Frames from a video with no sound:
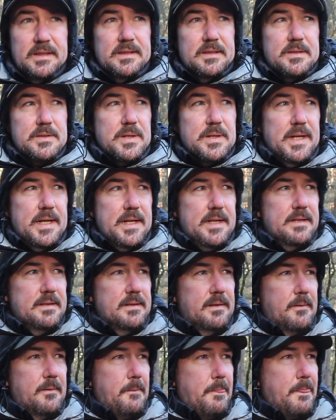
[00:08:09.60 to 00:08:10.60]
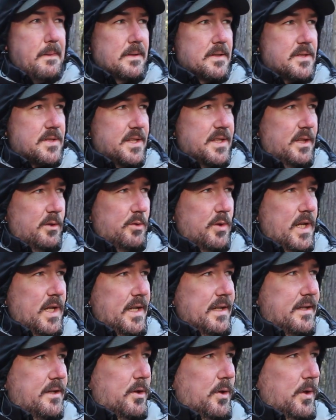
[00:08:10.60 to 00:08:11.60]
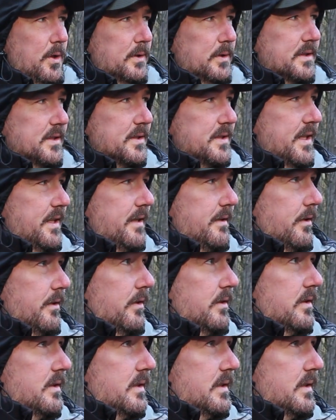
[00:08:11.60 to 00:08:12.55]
So yeah, still really cold today though.